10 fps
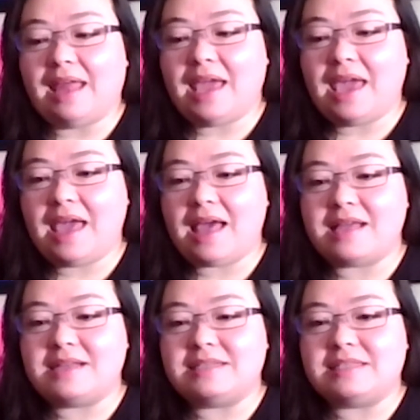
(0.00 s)

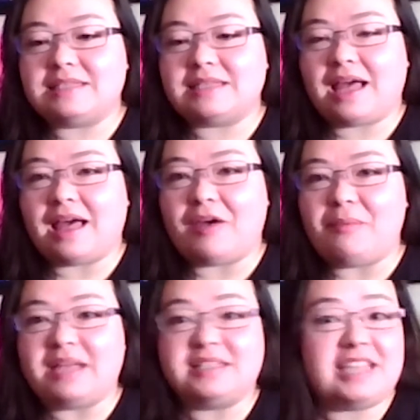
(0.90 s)
And
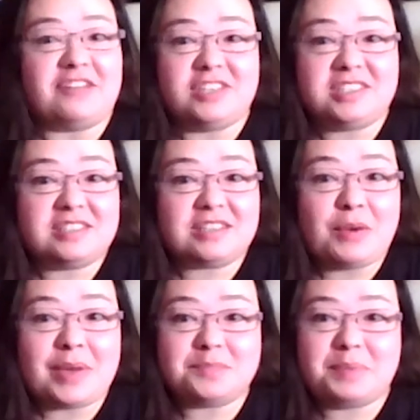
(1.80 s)
San Francisco
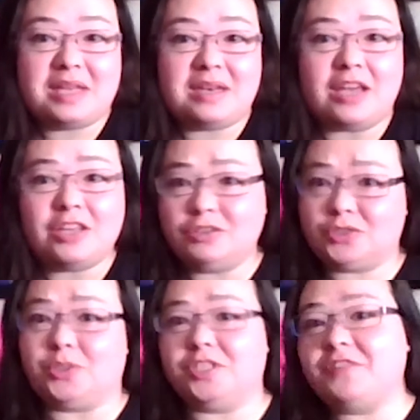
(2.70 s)
has been a huge
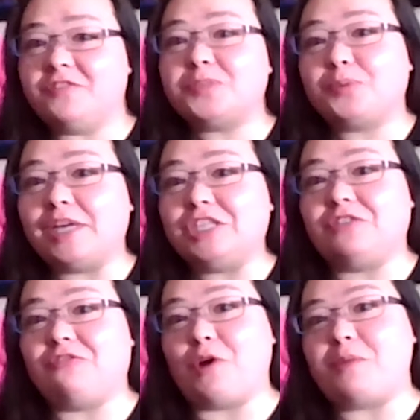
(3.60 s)
source of inspiration
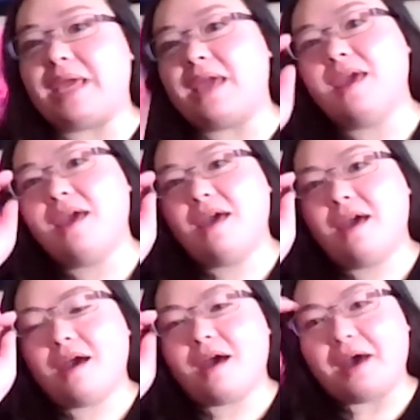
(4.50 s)
for me.
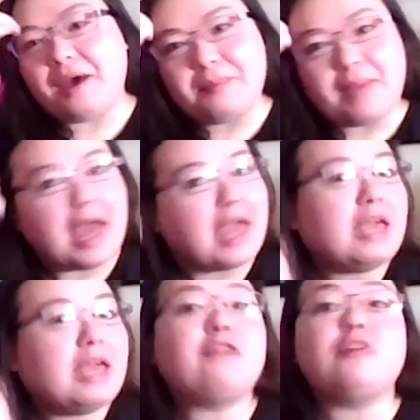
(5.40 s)

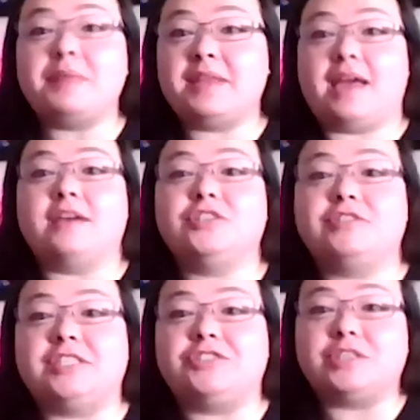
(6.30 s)
I grew up in the Castro
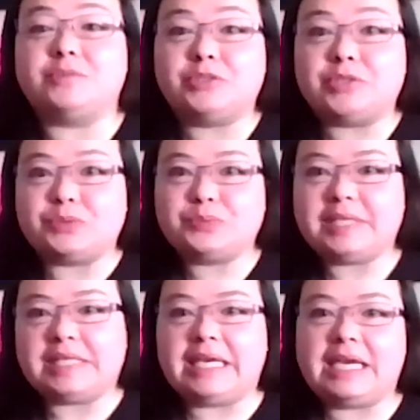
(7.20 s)
district, which was a
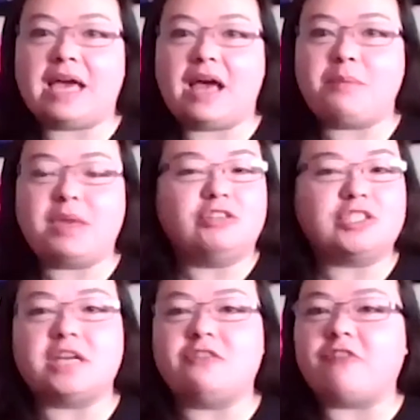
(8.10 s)
really, just
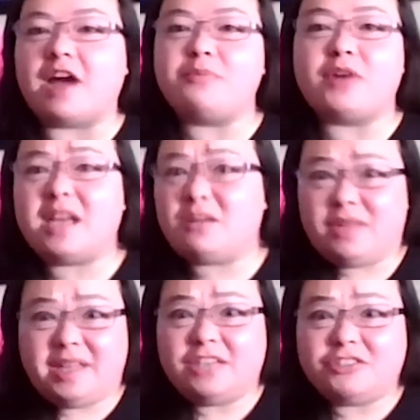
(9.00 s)
kind of vibrant and
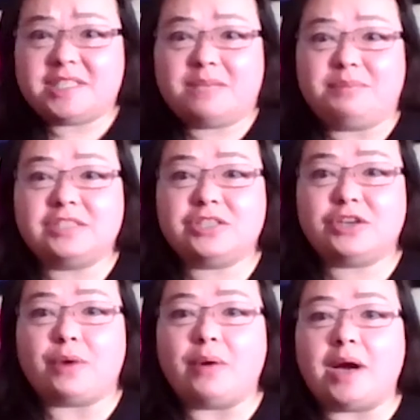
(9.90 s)
really interesting place to
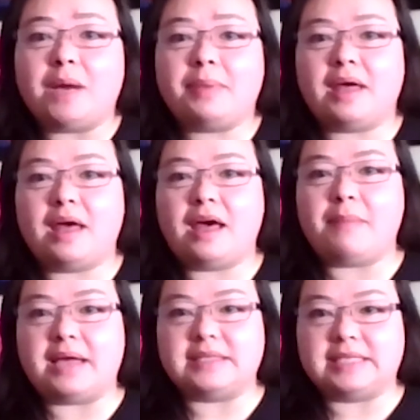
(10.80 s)
grow up
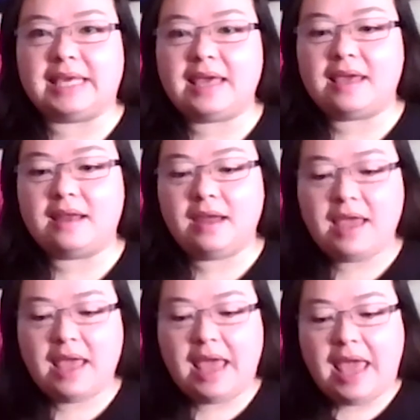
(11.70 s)
as a kid.
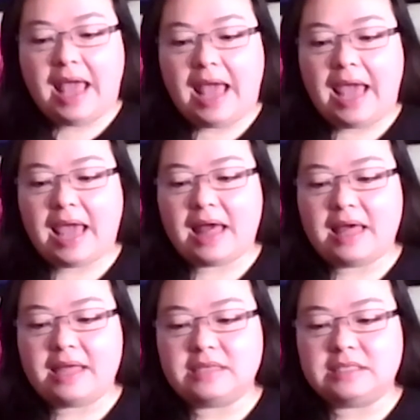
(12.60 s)

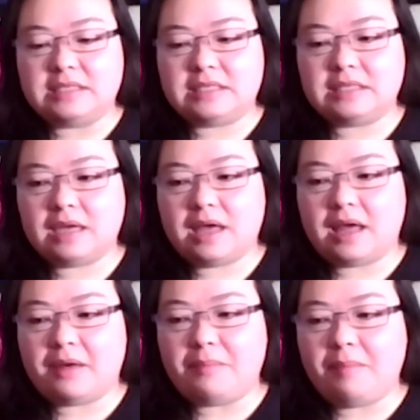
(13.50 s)
And
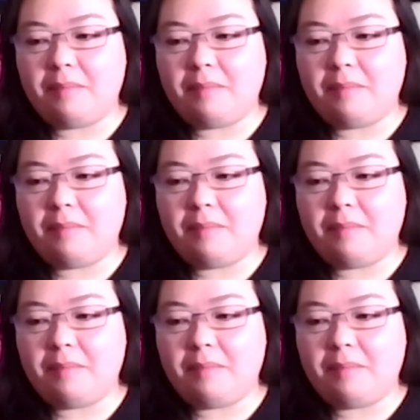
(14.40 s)
I